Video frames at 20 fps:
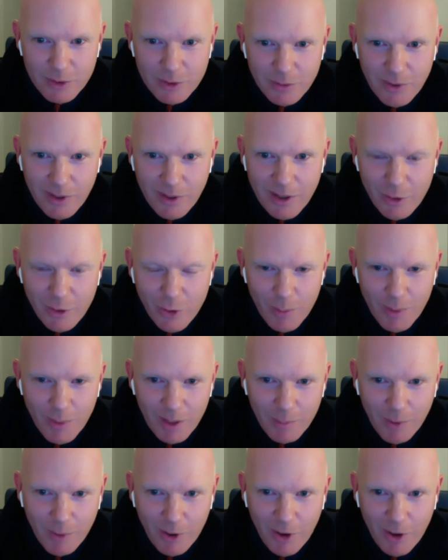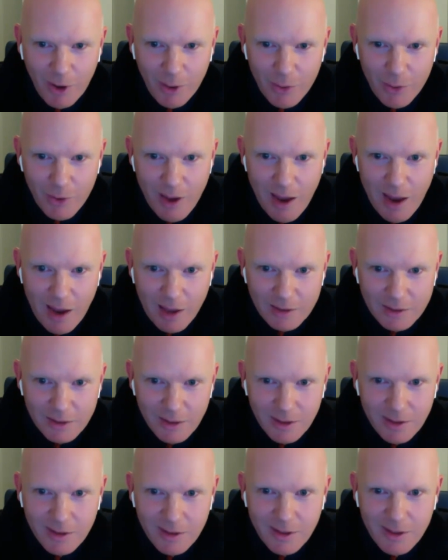a very Cormac
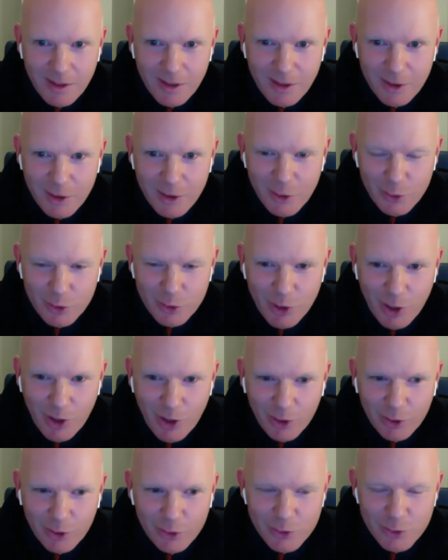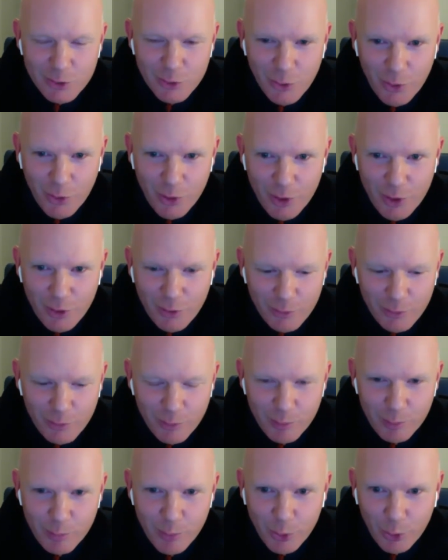McCarthy-esque, you know, dark story of
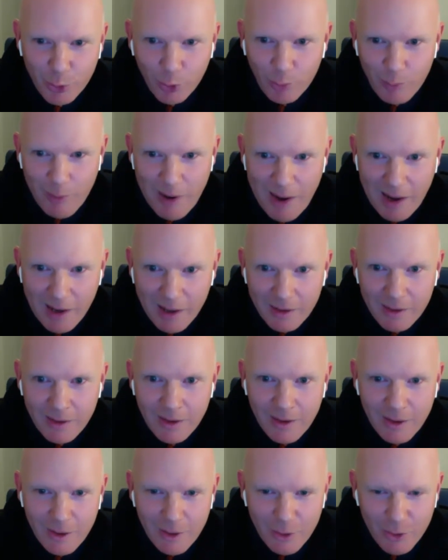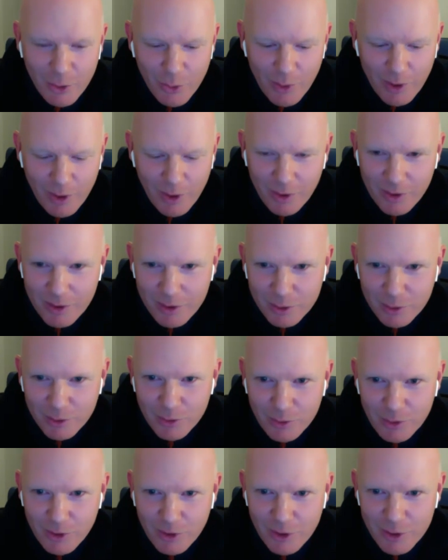brutal men going out
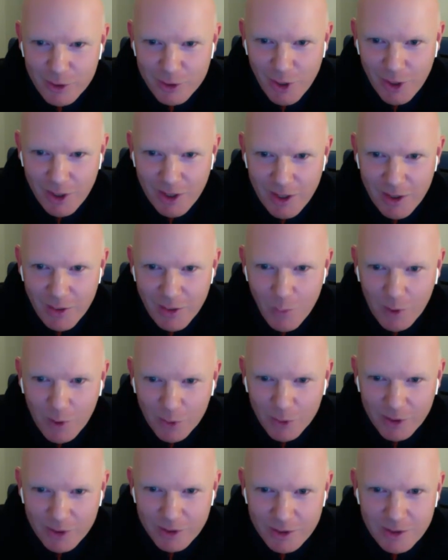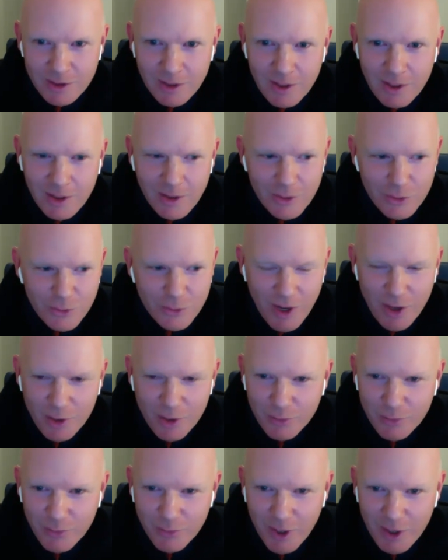into the Kentucky wilderness trying
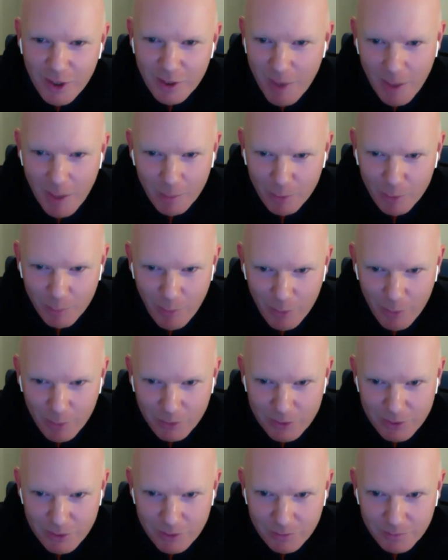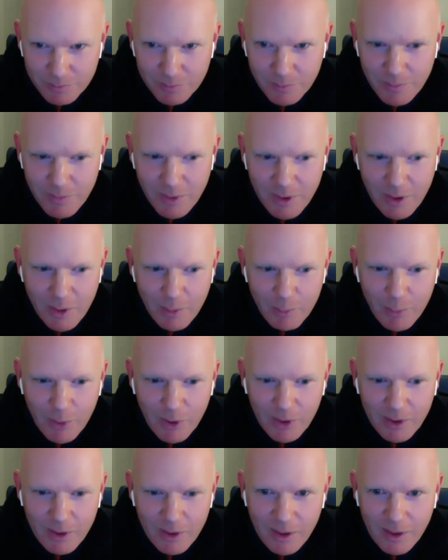to find mammoth bones.
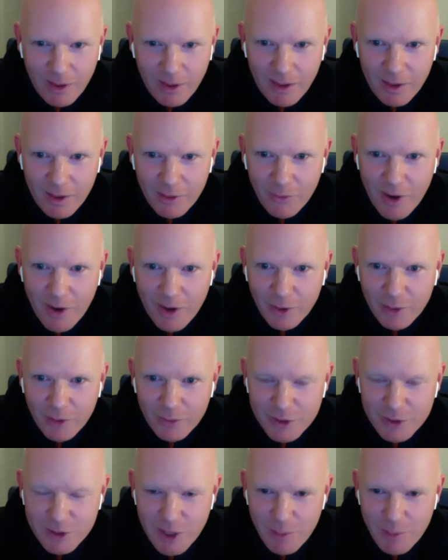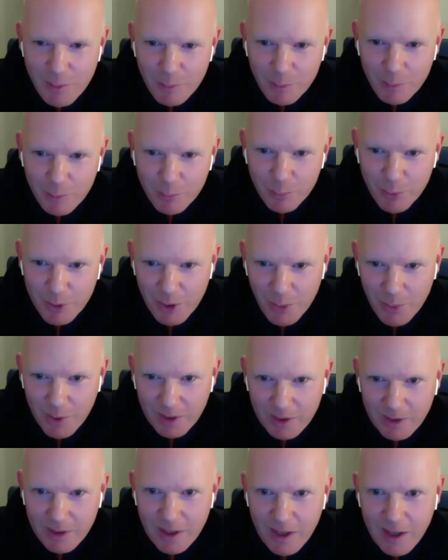But it ran out of steam pretty
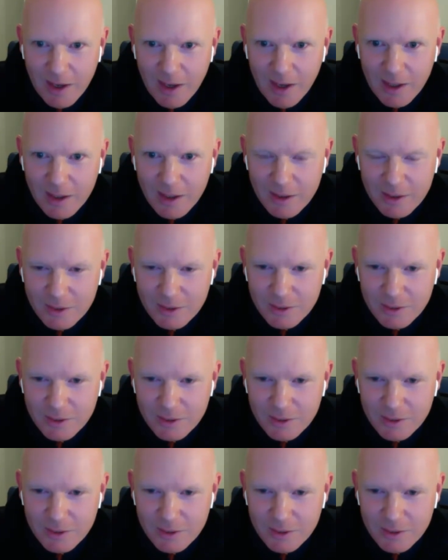quickly, and I